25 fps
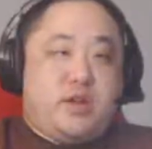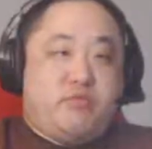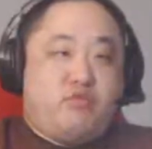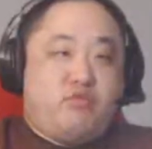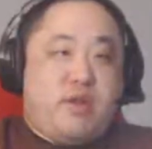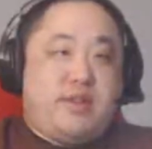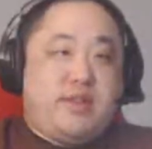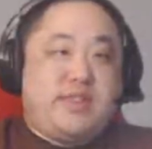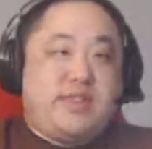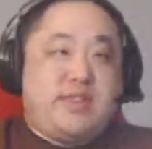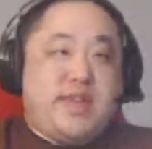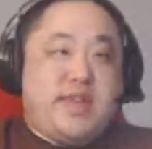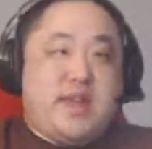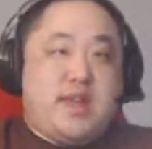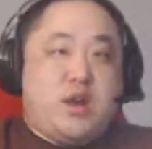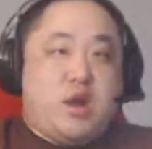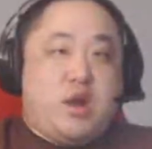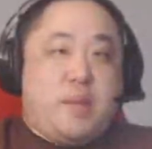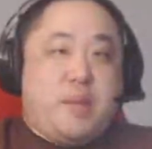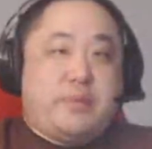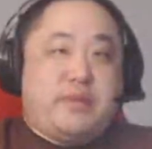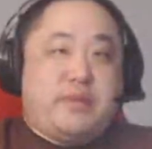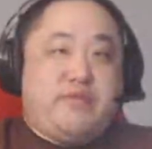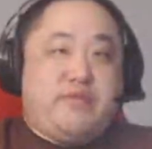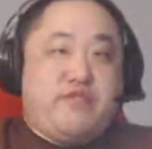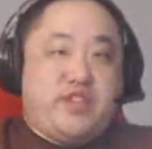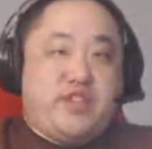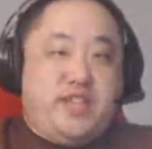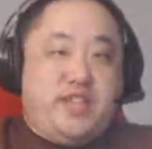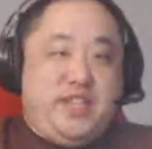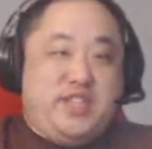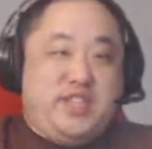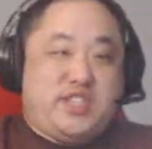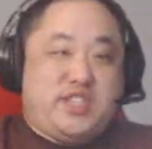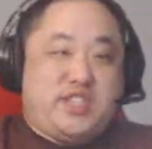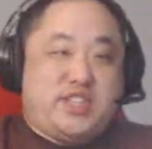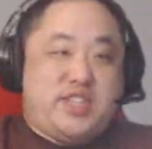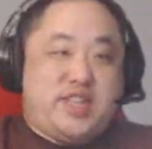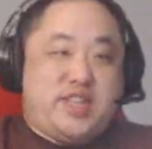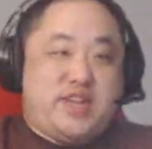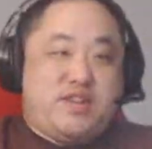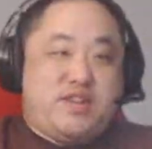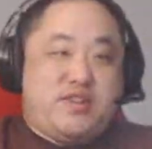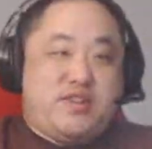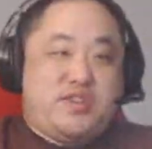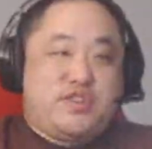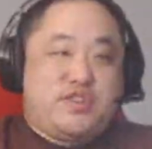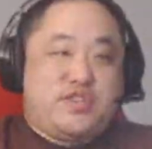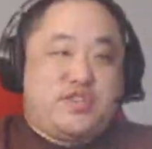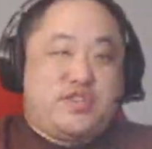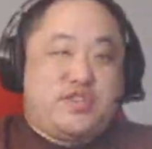Right there, up the fucking stairs.